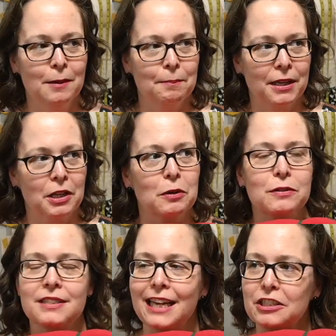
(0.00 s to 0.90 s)

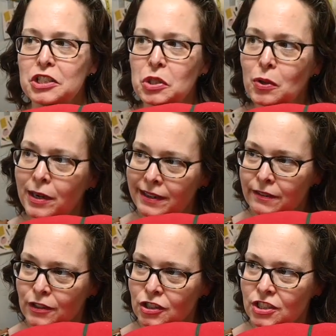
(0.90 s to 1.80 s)
pillow/toy
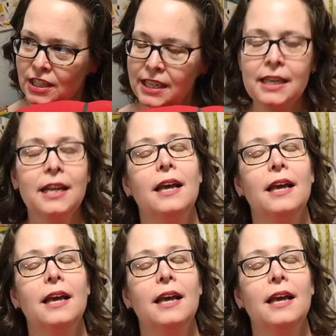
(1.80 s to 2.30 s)
version.